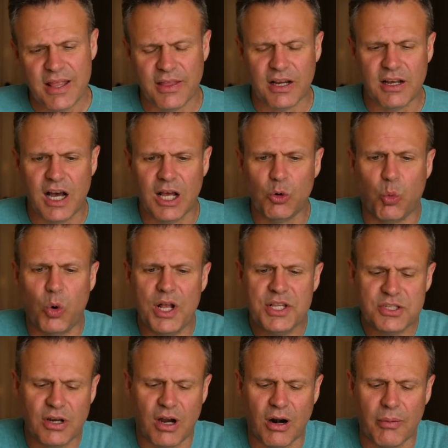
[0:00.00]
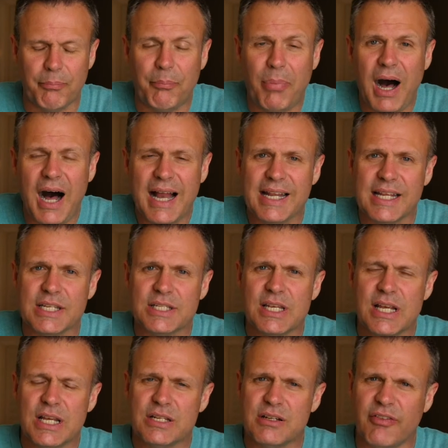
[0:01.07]
That God wants our bodies
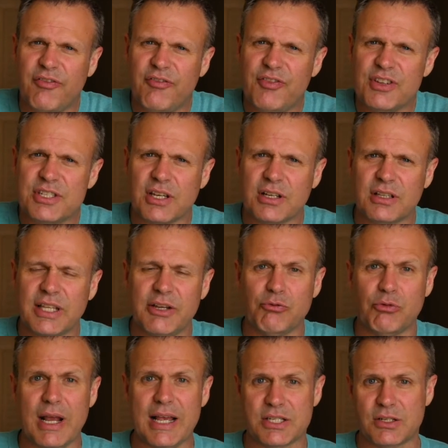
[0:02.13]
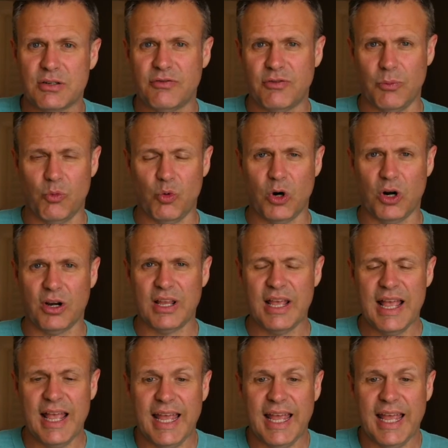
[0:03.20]
to physically rest from work.